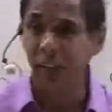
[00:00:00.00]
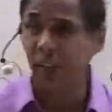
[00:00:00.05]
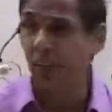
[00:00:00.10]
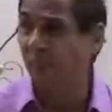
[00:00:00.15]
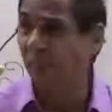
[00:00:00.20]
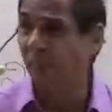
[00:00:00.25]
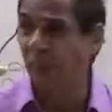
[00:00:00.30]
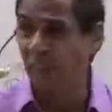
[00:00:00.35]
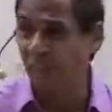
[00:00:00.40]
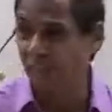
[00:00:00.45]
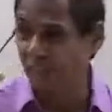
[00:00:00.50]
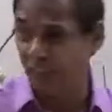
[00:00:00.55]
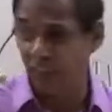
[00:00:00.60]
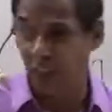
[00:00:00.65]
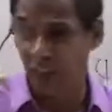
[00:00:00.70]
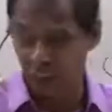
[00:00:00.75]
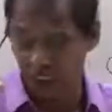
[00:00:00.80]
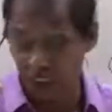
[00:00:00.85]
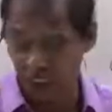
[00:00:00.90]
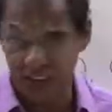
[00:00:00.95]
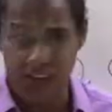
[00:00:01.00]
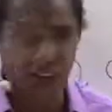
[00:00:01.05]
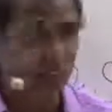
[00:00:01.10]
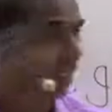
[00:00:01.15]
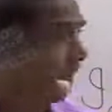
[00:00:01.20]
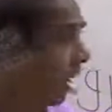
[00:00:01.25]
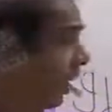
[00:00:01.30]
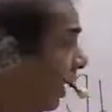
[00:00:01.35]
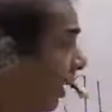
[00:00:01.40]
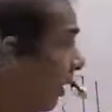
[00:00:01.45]
If I saw that
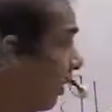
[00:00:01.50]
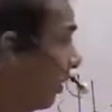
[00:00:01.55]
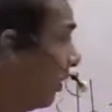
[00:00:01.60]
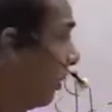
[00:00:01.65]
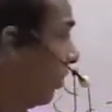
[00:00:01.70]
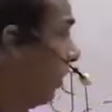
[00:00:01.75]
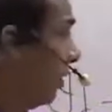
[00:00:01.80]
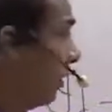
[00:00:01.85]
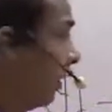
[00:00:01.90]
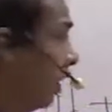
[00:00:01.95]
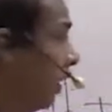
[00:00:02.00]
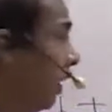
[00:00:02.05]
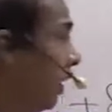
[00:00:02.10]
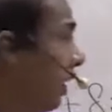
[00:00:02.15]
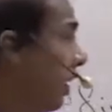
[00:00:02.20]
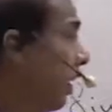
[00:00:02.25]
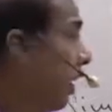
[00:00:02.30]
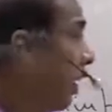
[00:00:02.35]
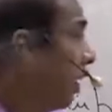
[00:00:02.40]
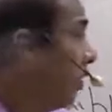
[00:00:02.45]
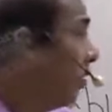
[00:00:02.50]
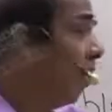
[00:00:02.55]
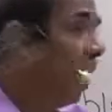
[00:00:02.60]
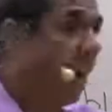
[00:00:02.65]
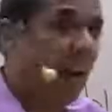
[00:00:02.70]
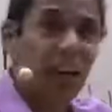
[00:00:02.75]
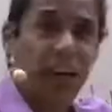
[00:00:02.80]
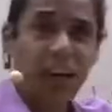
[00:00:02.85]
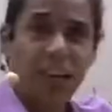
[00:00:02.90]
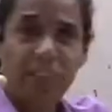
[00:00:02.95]
snake, if
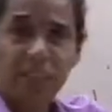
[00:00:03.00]
I